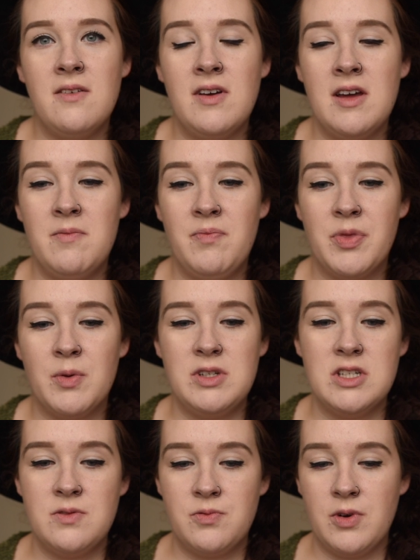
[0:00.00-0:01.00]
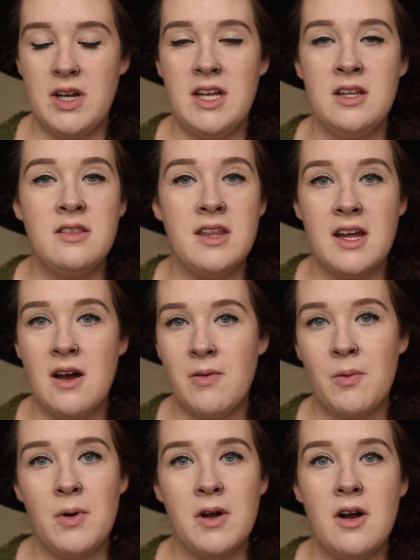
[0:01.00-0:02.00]
of it, which is free, they
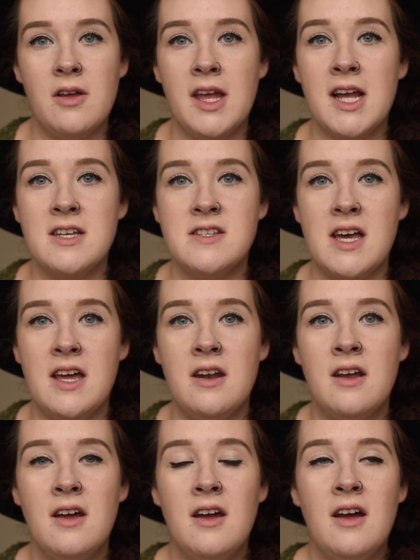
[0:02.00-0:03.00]
cover one car, like I said,